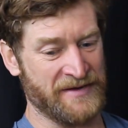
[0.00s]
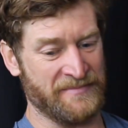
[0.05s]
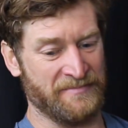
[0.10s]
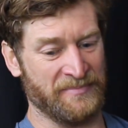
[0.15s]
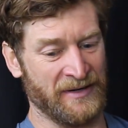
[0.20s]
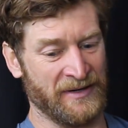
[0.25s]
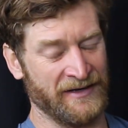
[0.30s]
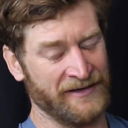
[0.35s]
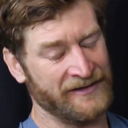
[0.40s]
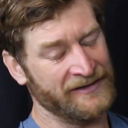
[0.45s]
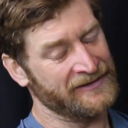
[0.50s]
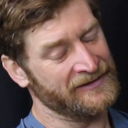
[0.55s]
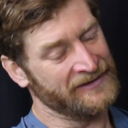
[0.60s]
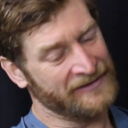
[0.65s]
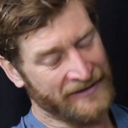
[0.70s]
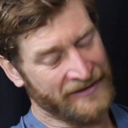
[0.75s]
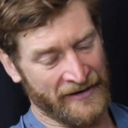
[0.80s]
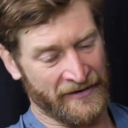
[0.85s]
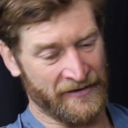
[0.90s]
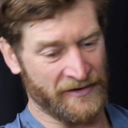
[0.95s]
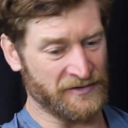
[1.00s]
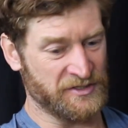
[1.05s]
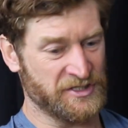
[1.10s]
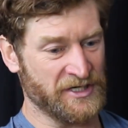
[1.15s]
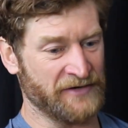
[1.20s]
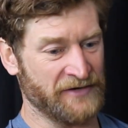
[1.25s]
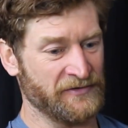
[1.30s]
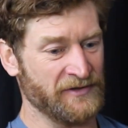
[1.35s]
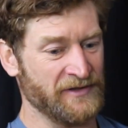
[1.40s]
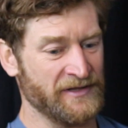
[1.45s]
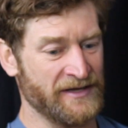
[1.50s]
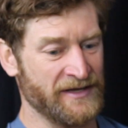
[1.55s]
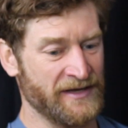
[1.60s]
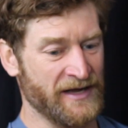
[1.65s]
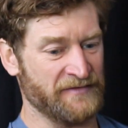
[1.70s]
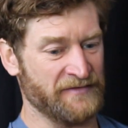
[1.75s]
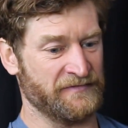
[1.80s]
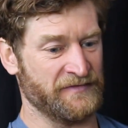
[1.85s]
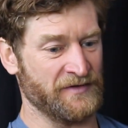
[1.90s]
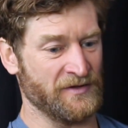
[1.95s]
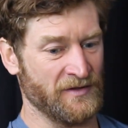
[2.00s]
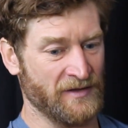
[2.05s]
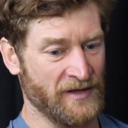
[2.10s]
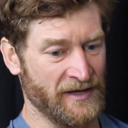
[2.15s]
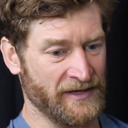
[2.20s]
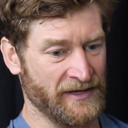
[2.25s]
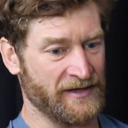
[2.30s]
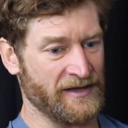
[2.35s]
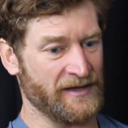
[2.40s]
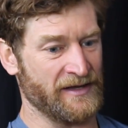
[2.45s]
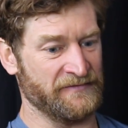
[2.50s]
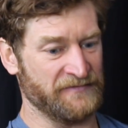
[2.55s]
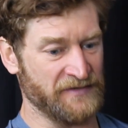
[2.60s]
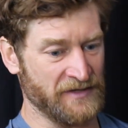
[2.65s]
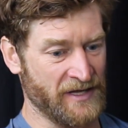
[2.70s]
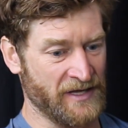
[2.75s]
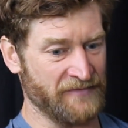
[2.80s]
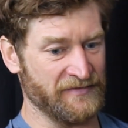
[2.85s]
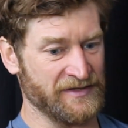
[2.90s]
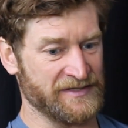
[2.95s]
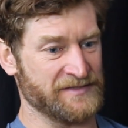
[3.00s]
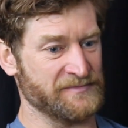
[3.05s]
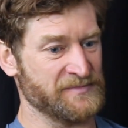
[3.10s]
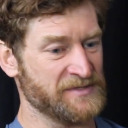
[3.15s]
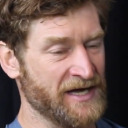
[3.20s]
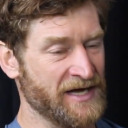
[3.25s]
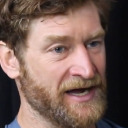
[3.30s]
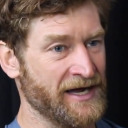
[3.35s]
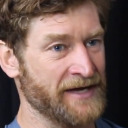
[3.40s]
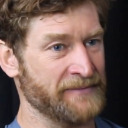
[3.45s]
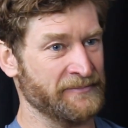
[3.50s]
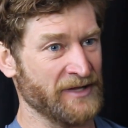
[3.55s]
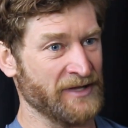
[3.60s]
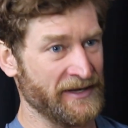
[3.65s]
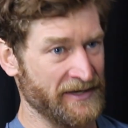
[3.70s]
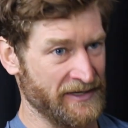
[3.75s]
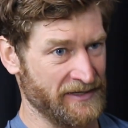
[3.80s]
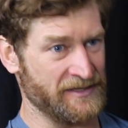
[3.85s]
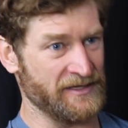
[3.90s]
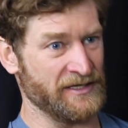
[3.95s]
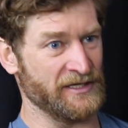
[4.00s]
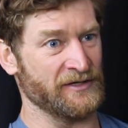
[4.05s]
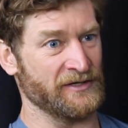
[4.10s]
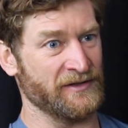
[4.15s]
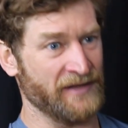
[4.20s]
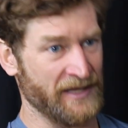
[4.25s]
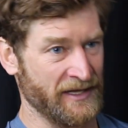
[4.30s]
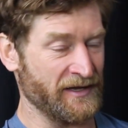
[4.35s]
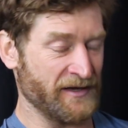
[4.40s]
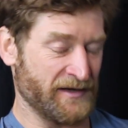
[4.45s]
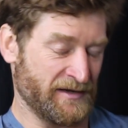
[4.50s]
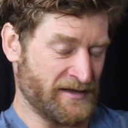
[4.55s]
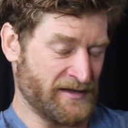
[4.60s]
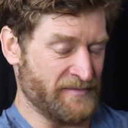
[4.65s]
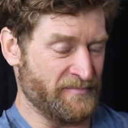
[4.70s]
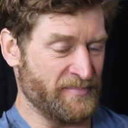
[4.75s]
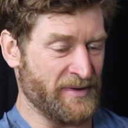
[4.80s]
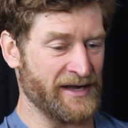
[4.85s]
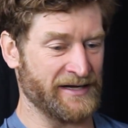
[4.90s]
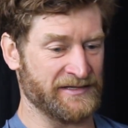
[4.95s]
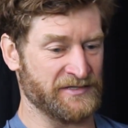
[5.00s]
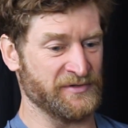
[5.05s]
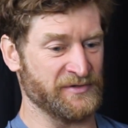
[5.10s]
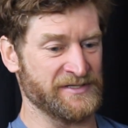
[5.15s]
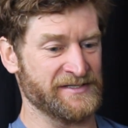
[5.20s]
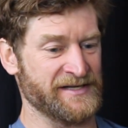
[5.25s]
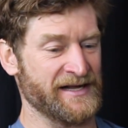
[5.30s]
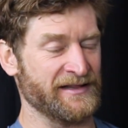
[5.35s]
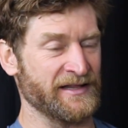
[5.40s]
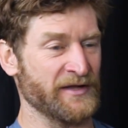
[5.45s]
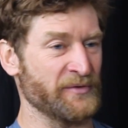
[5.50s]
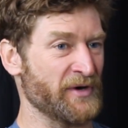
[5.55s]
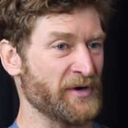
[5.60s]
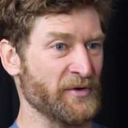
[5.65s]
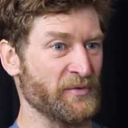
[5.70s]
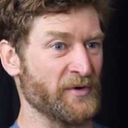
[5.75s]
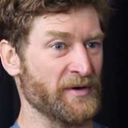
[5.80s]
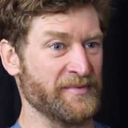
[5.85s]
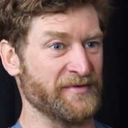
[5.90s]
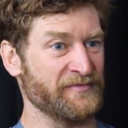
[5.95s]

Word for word: But I don't know. Generally, I feel like if you give it some time, let it heal, like you can get back to exactly where you were